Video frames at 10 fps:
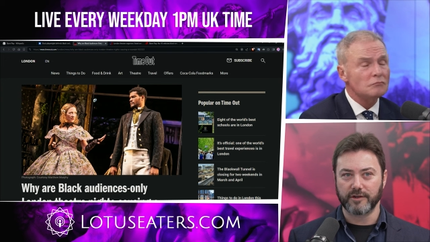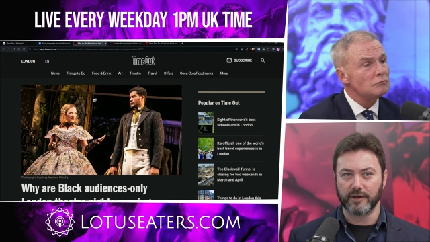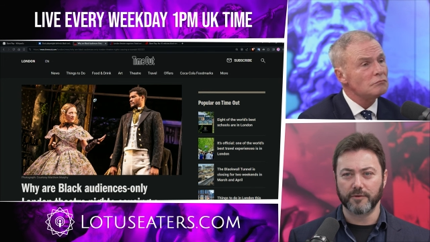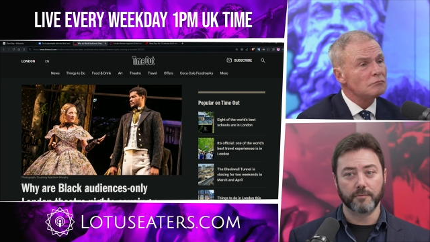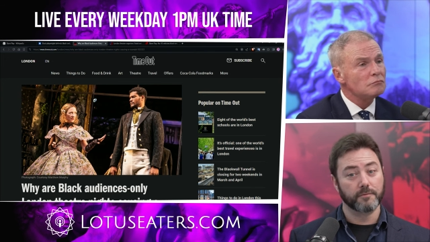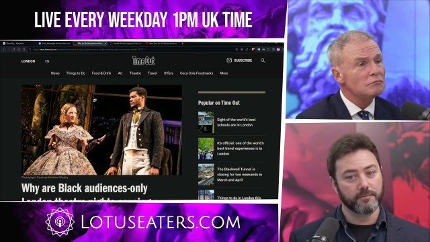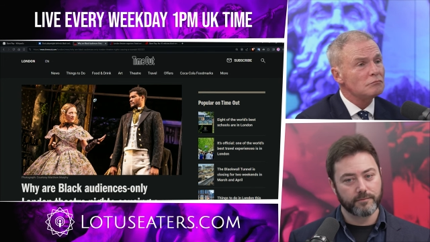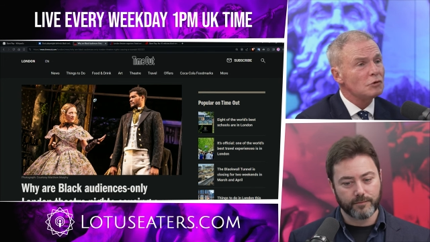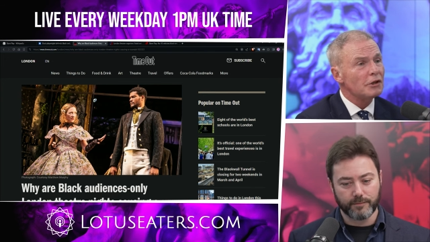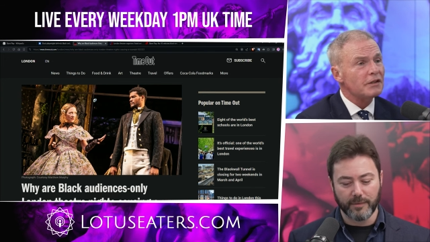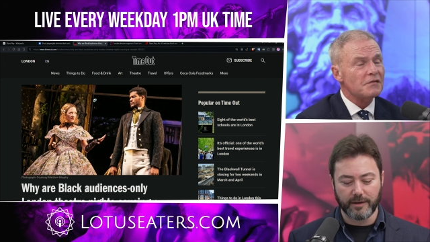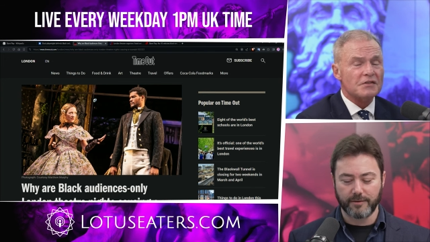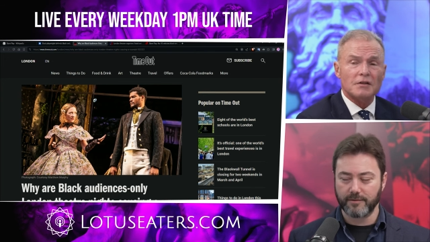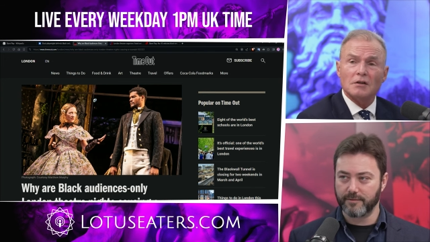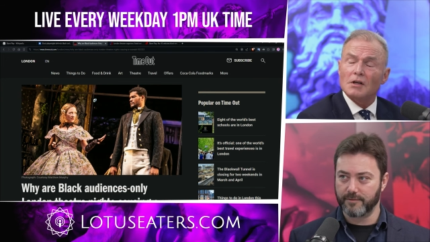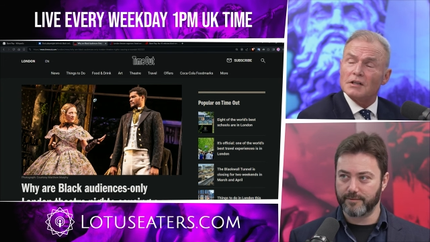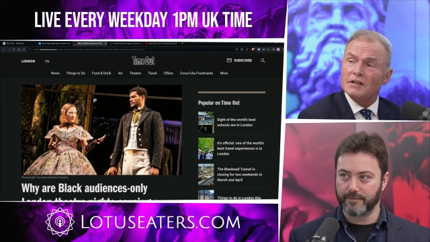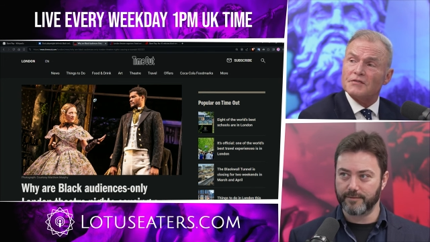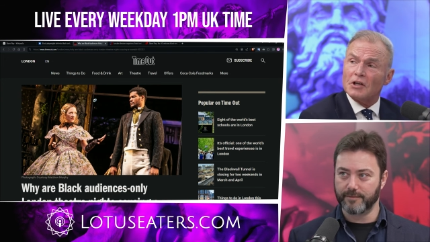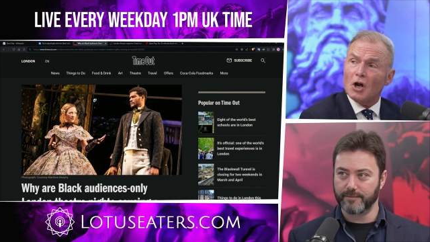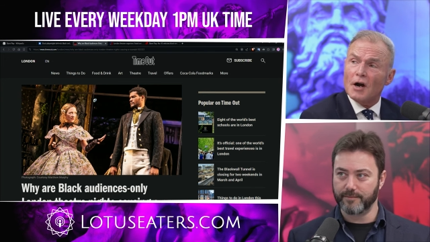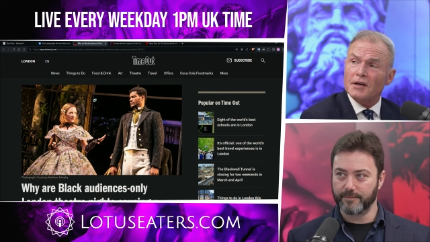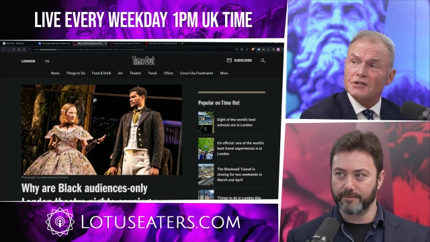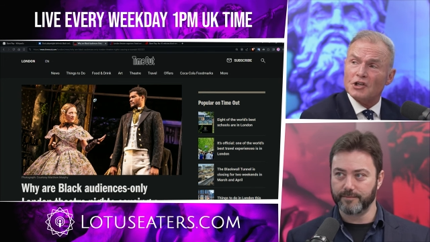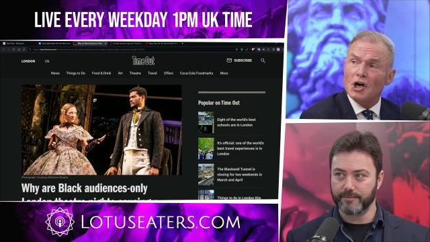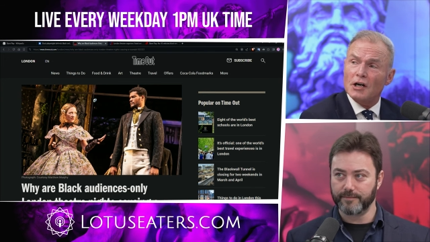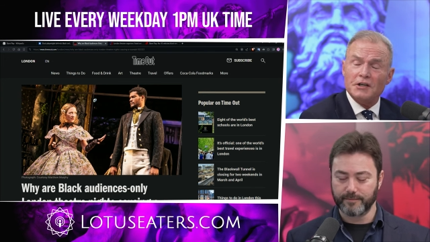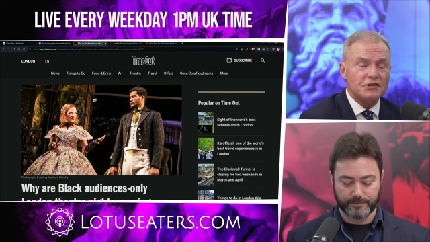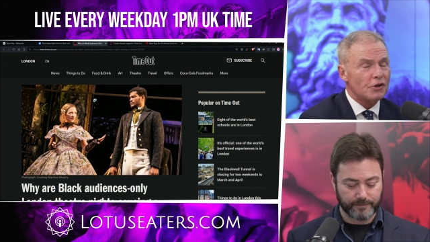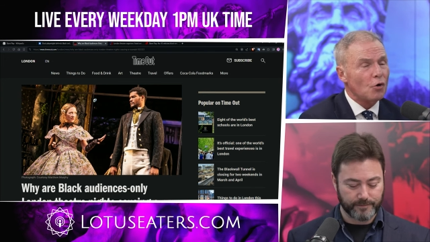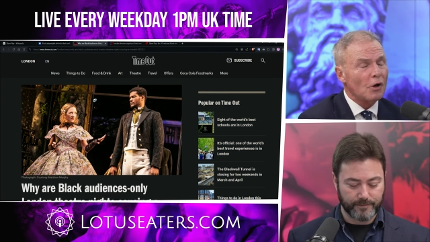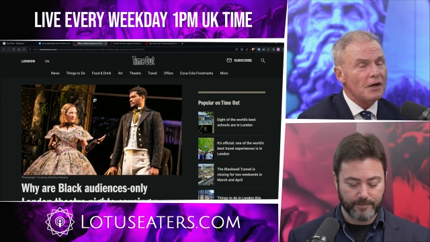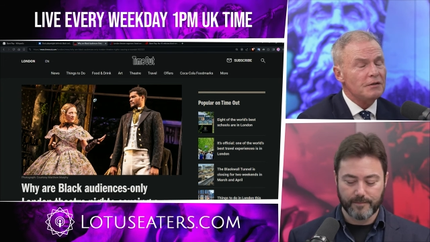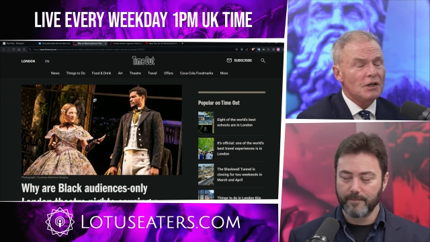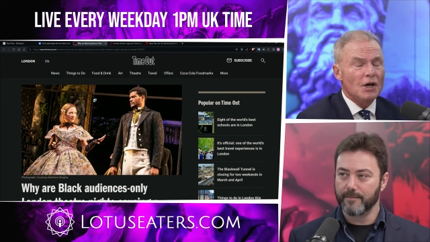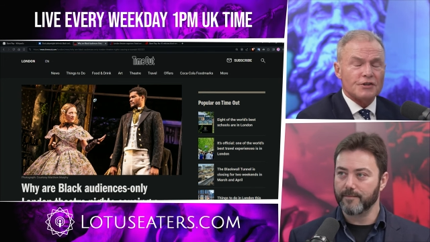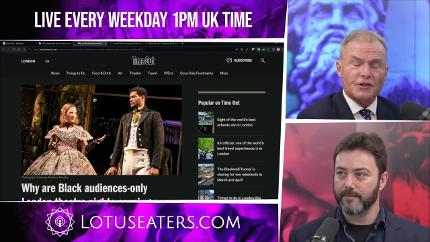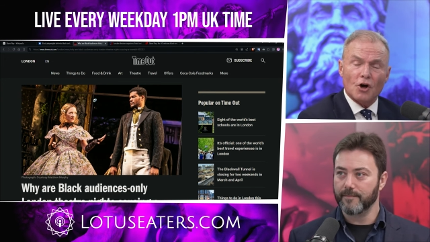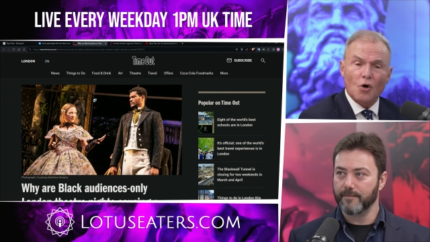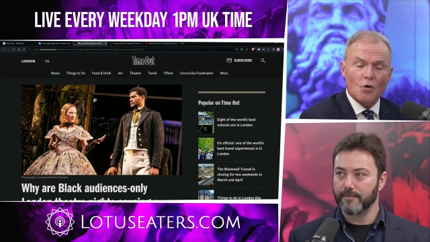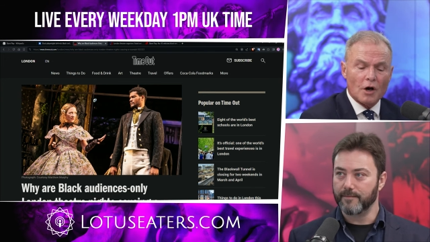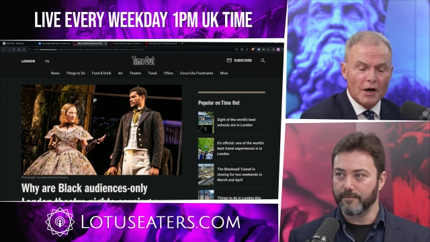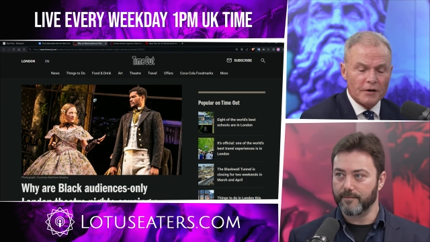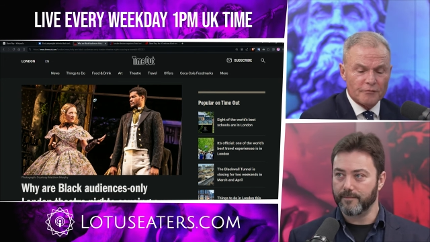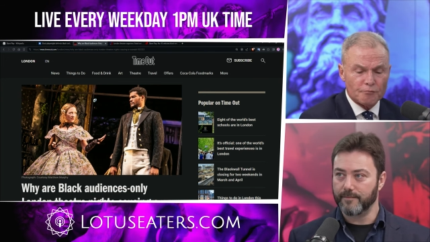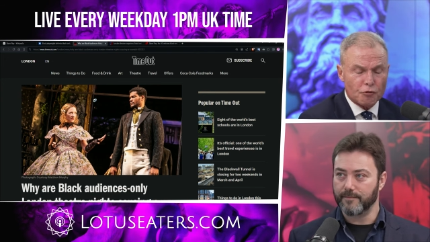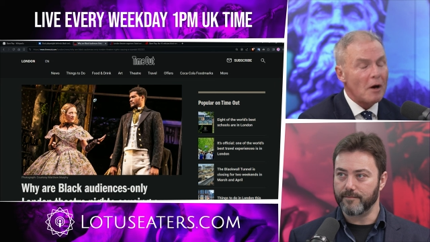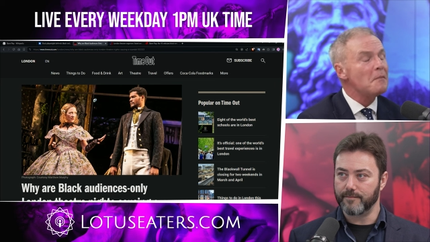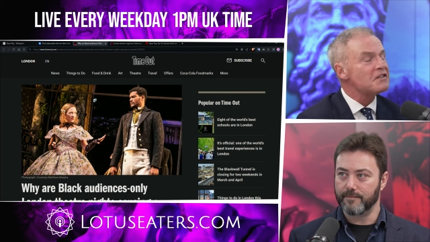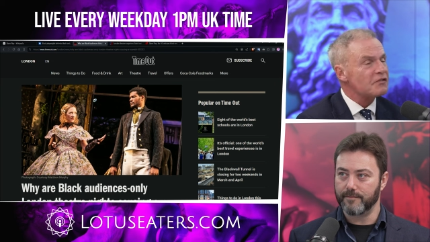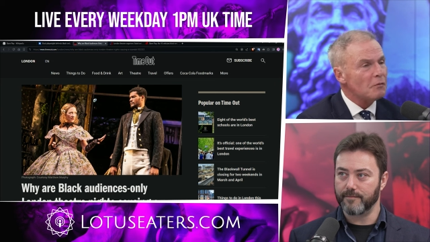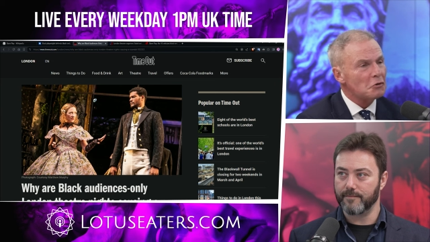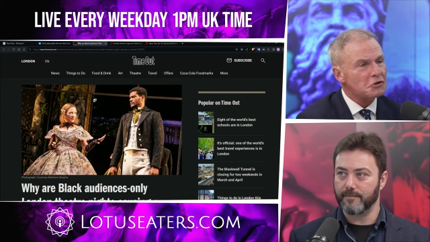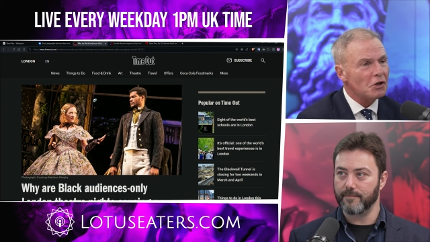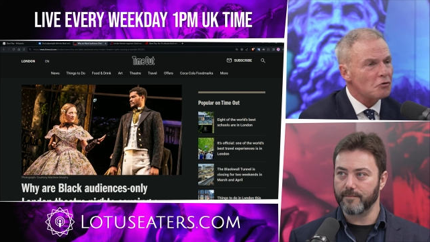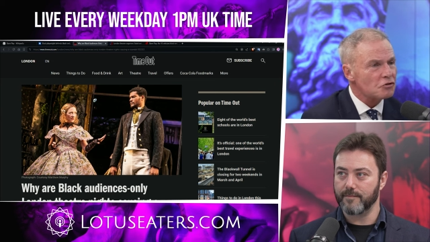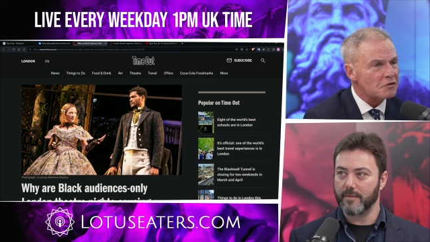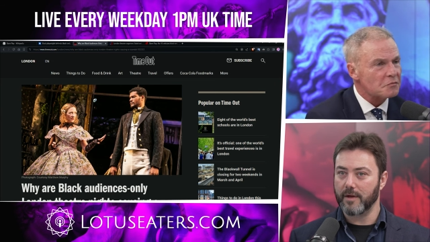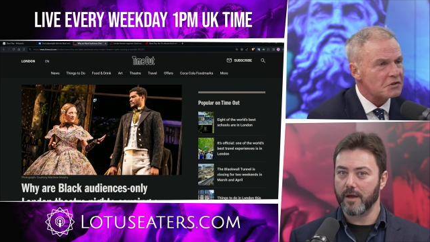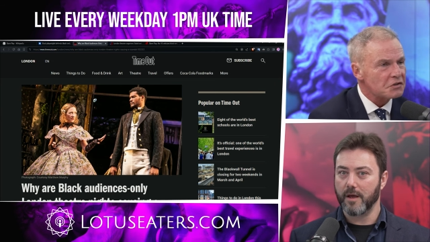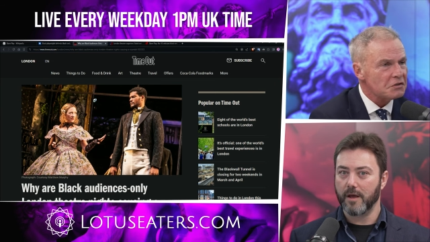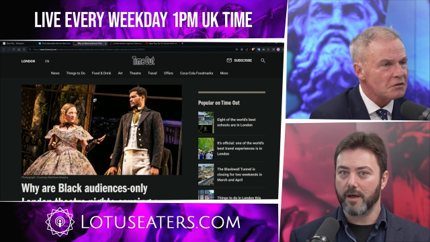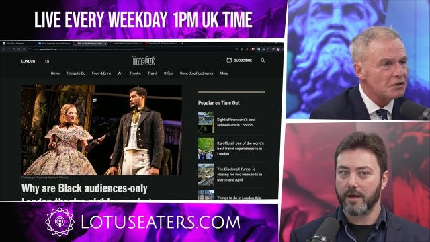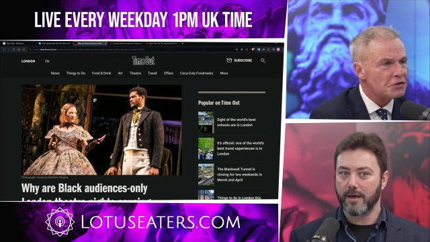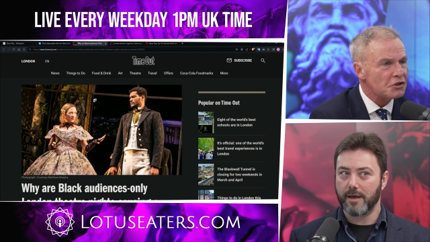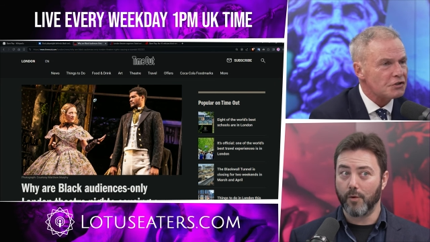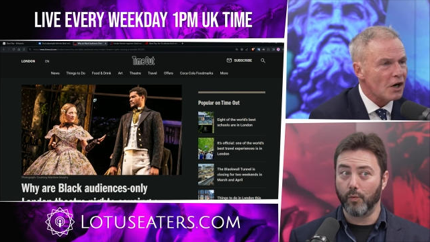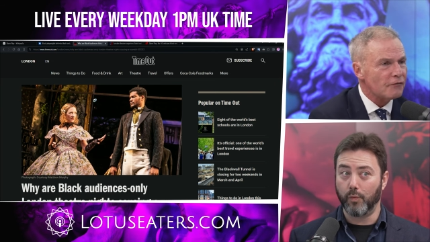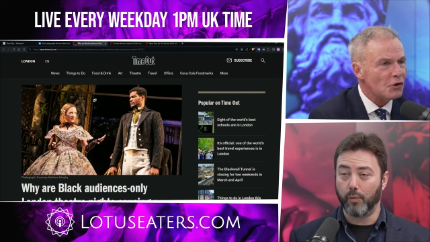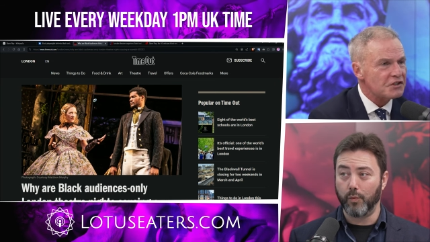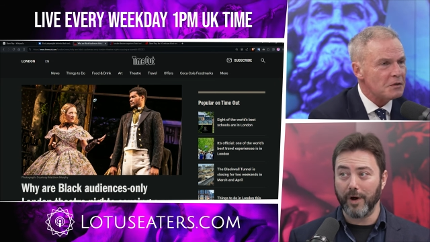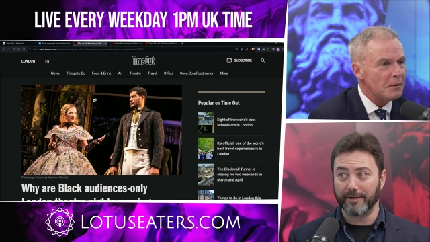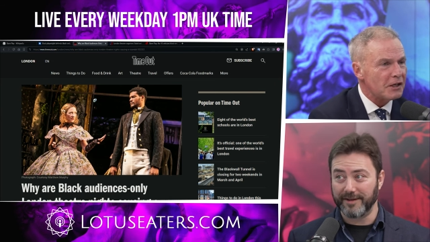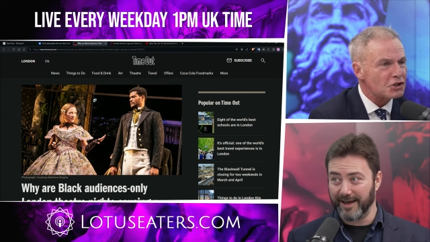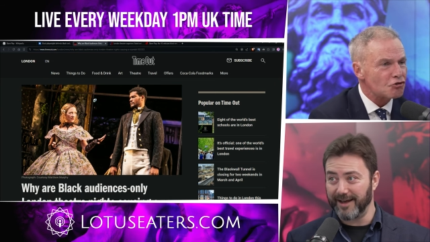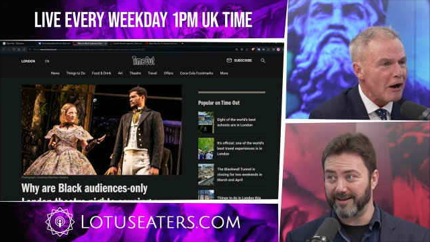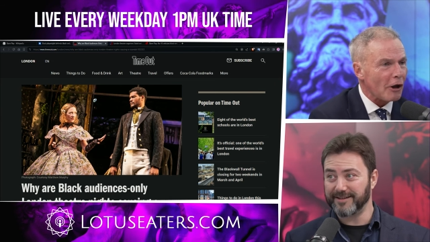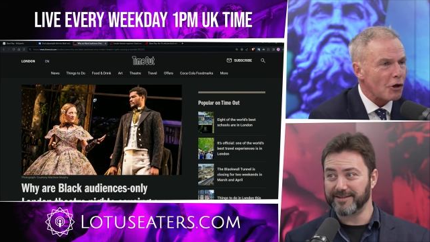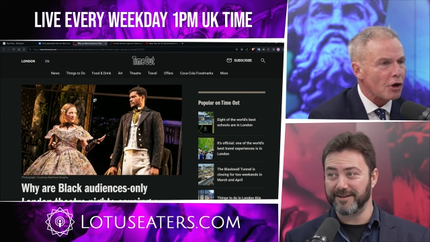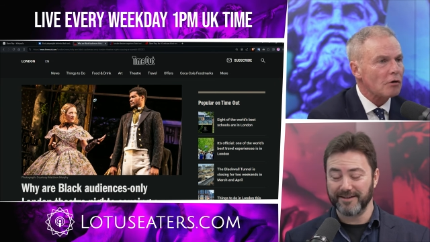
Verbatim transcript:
Speaker 1: So. Well, it gives the gives the lie entirely to the whole to the whole kind of premise of multiculturalism, doesn't it? And, and diversity well, being yes. strength.